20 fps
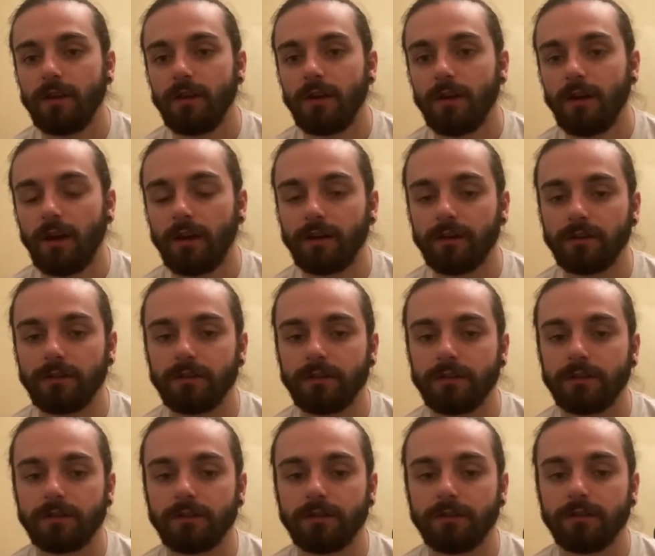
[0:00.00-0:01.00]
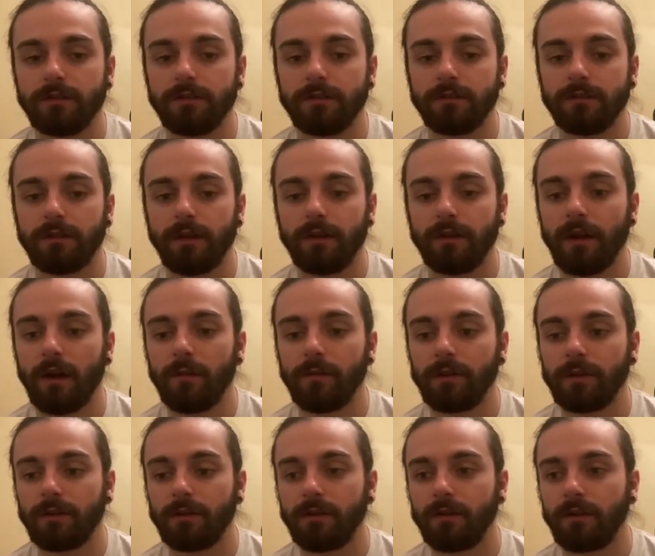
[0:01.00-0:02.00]
an interesting
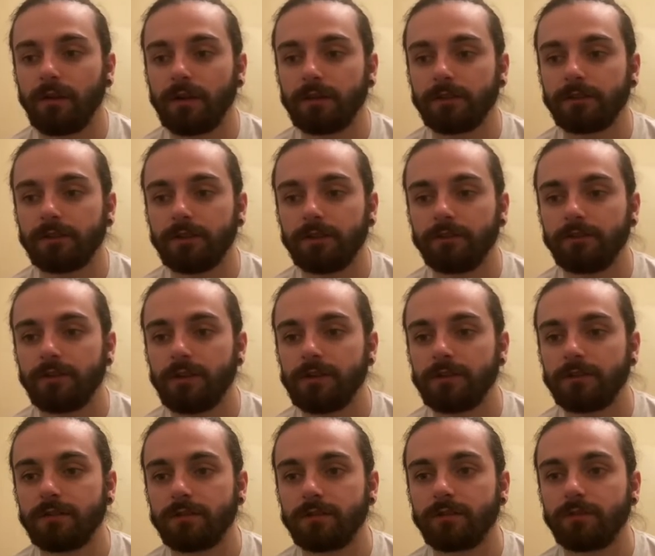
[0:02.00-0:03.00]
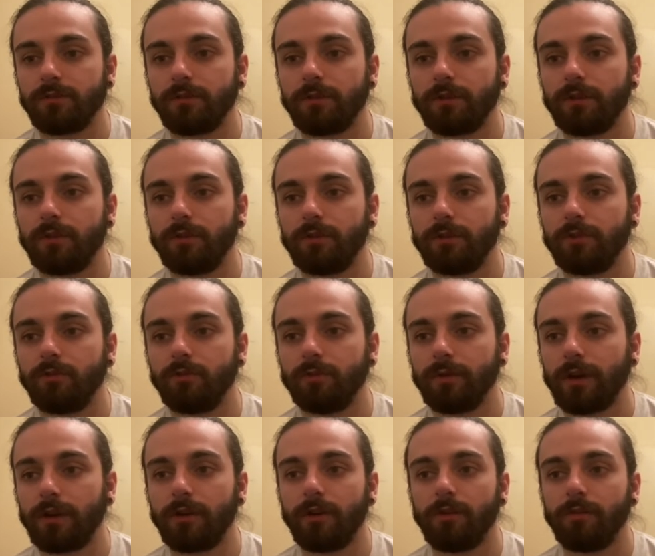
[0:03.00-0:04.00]
dynamic, or that's an interesting story. Like, you'll
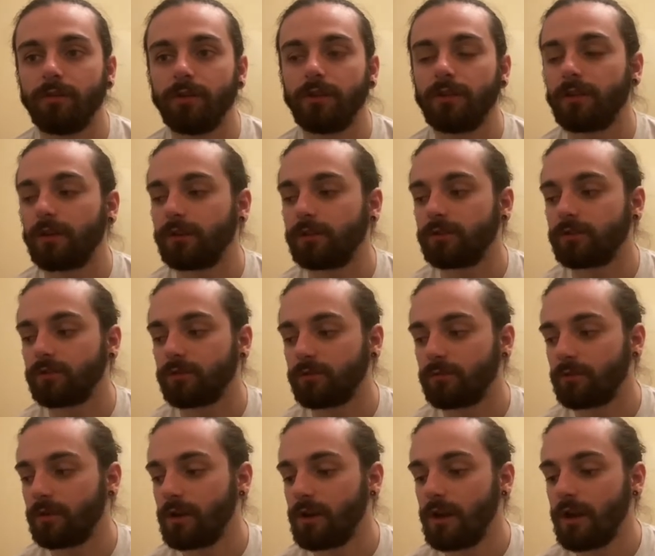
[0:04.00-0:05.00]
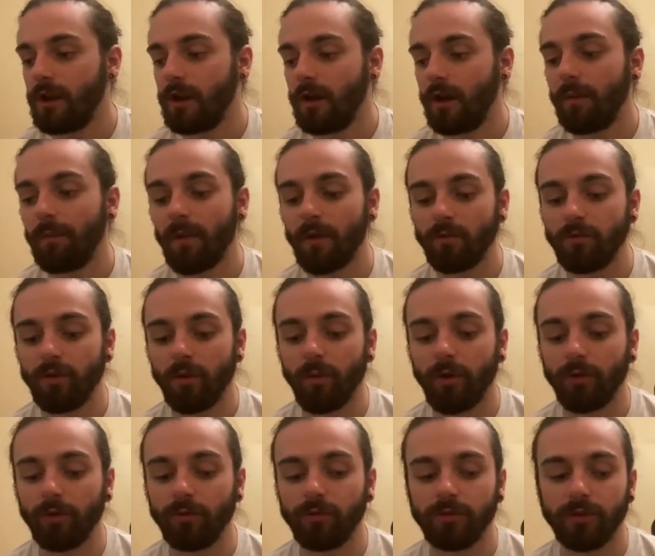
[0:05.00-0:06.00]
pick up wee things from about the
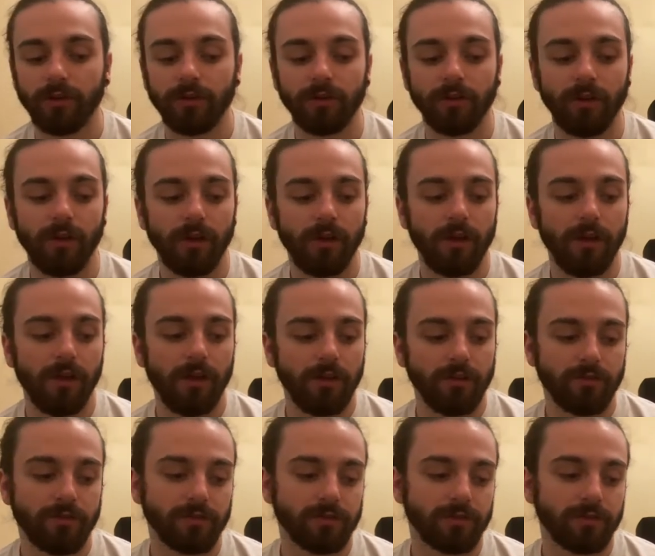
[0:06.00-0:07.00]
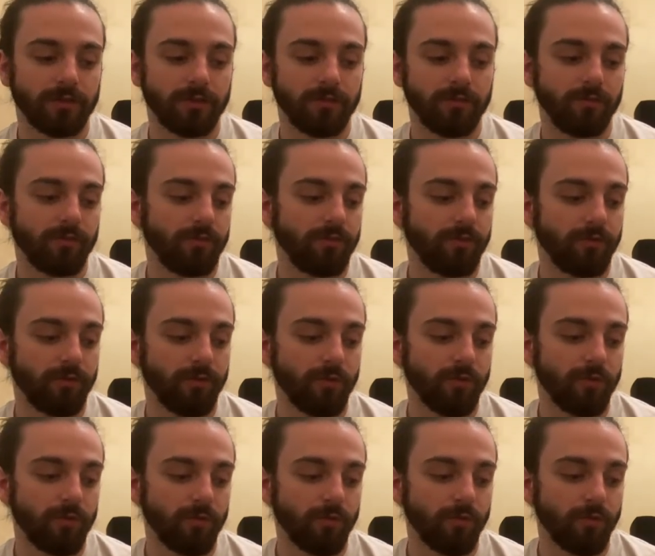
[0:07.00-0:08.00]
world, and just
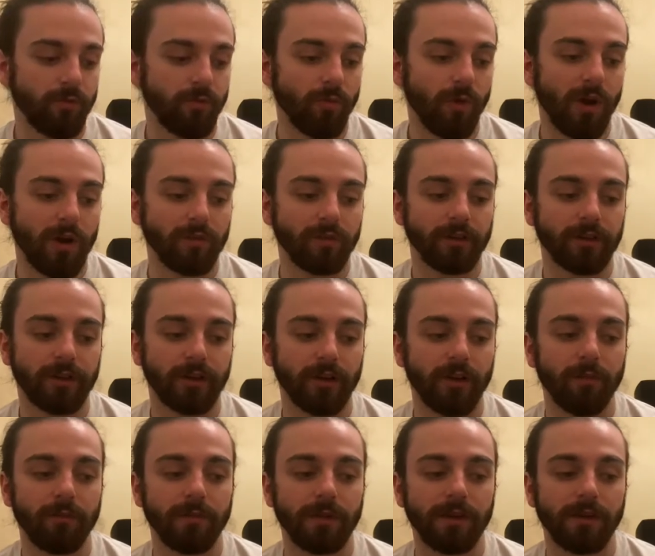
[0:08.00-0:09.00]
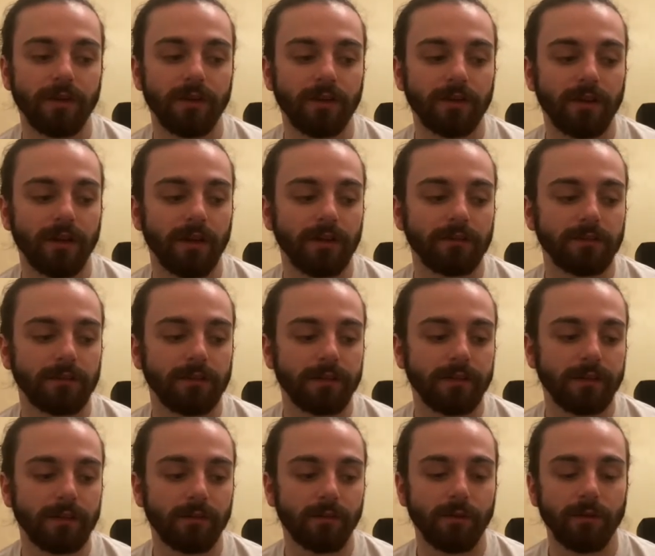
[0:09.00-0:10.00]
through whatever kind of media you
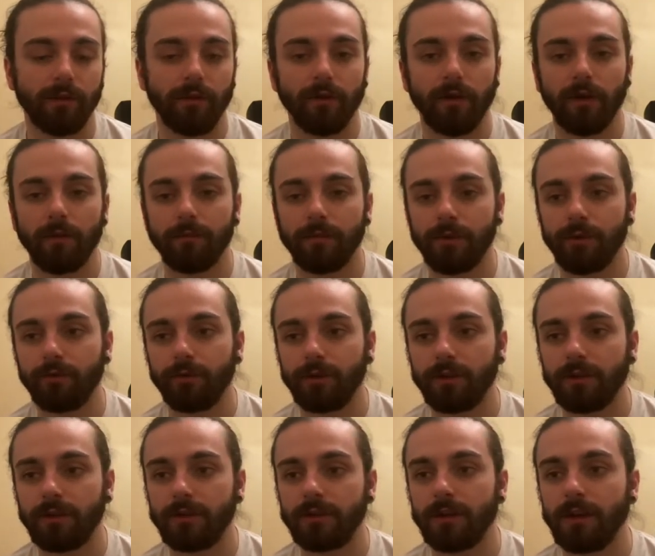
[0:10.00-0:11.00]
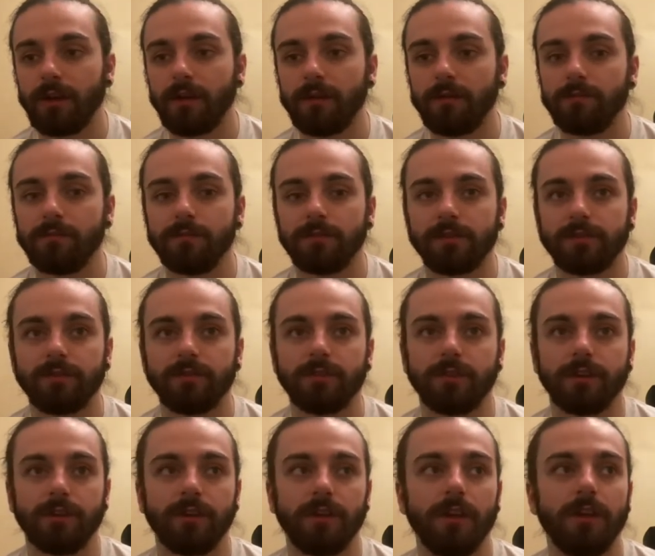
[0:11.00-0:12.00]
intake, whether that be like games
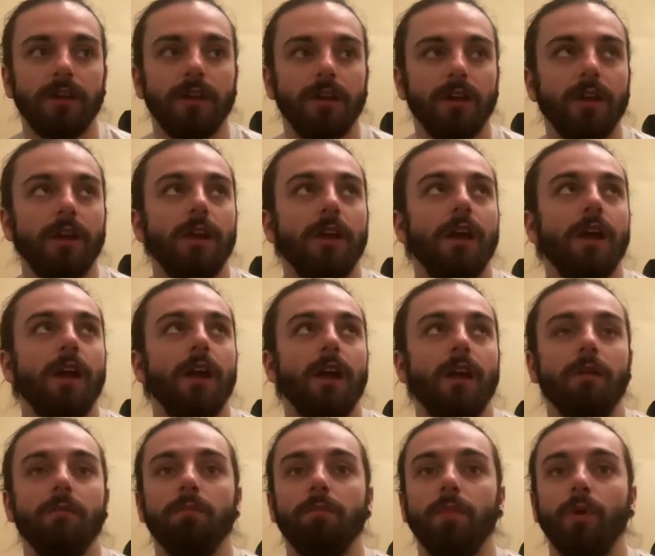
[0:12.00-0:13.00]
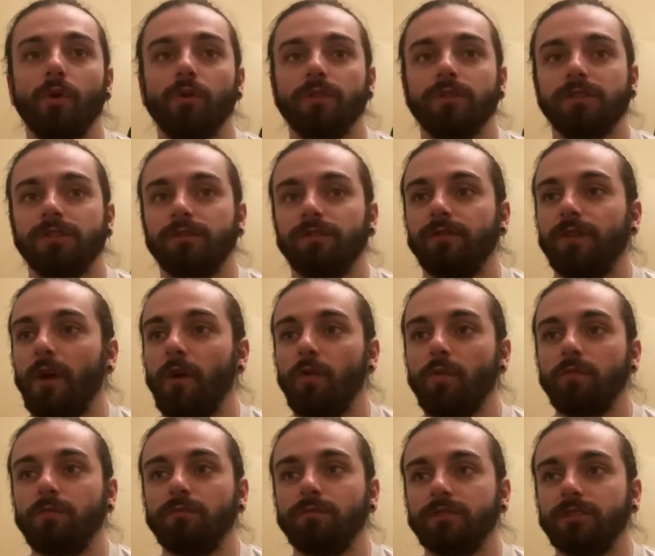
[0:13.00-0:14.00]
or books,
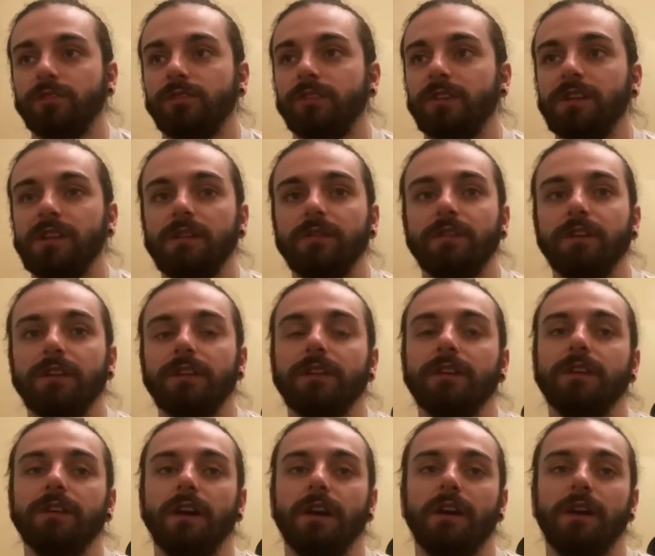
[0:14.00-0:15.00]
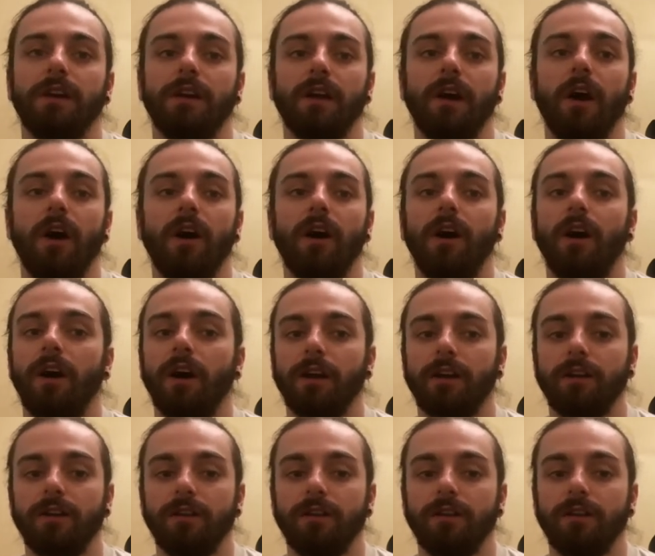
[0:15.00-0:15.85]
films, TV, art,